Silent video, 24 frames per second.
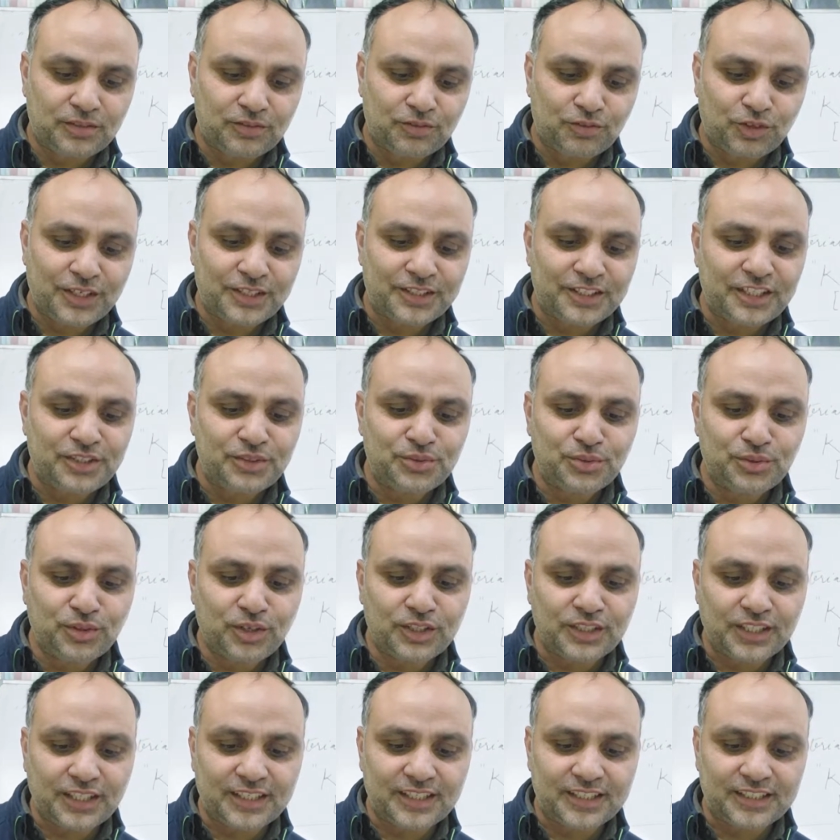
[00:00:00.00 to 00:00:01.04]
what they do
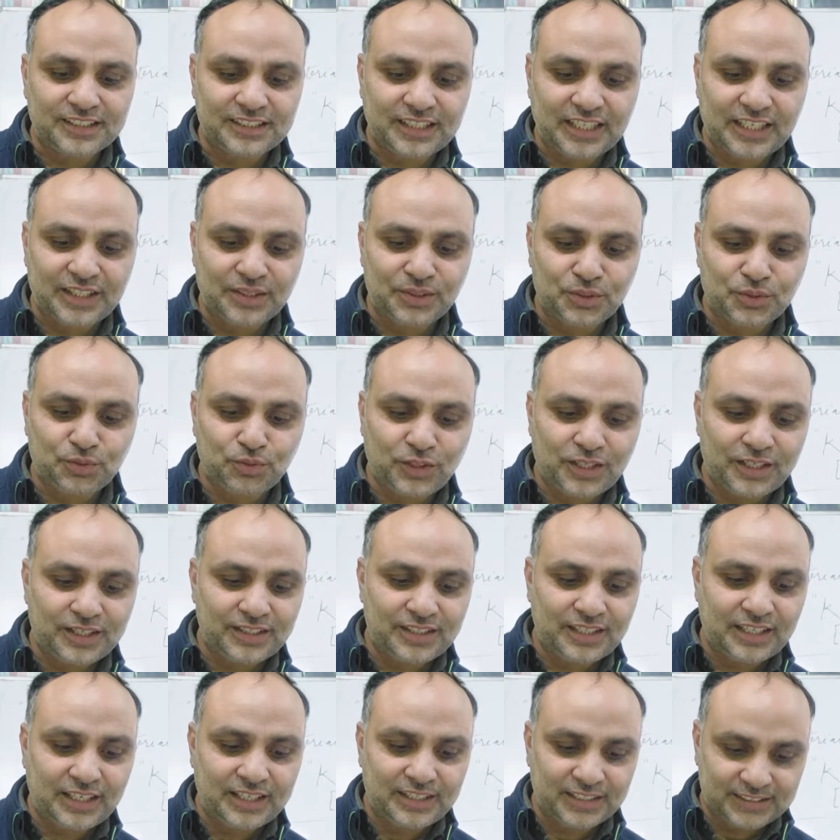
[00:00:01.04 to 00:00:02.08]
not understand to what
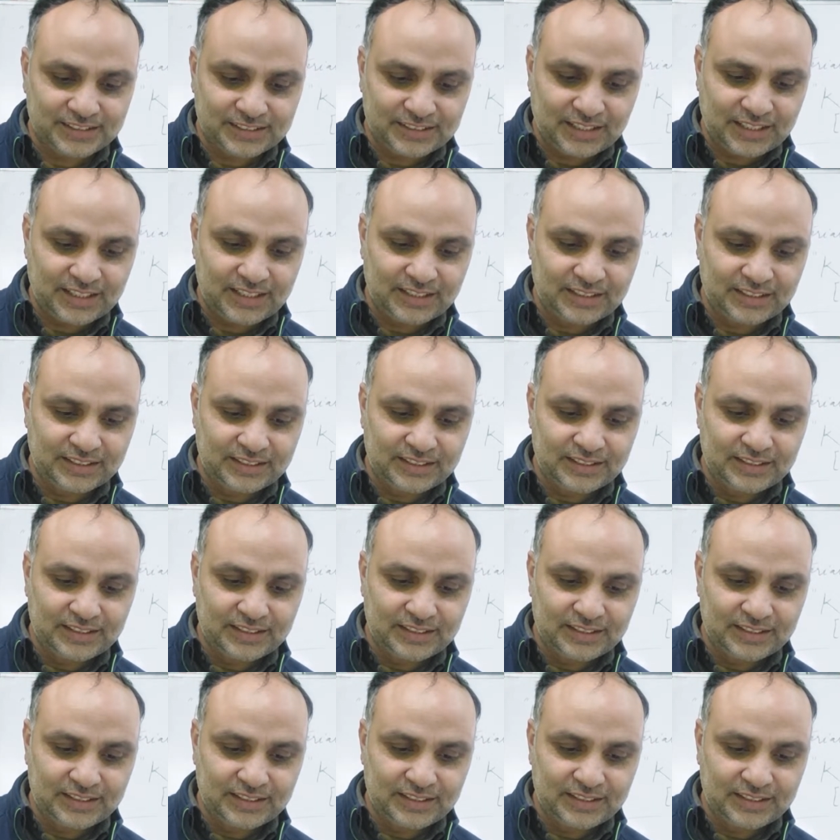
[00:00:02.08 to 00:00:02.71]
they understand.